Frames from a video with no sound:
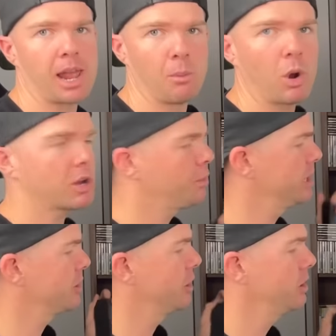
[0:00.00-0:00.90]
a.m, what could
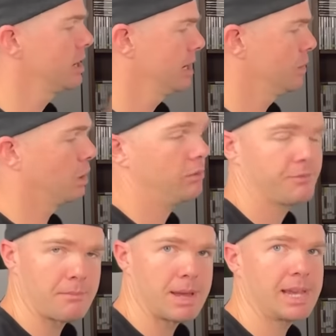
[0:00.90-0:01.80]
we do? Well,
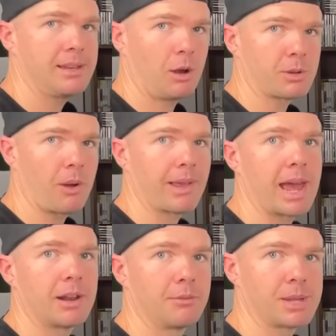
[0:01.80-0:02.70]
for me, I'm going
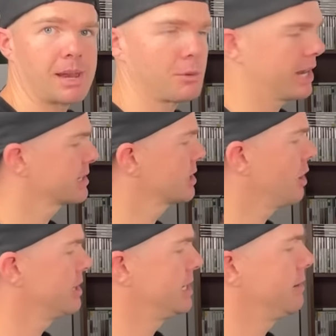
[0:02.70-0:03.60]
out and I'm getting my
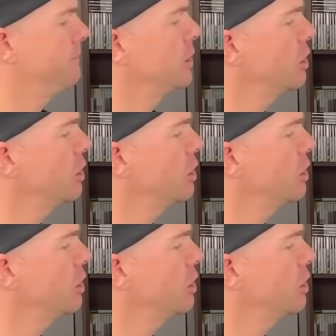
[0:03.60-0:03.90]
exercise in. For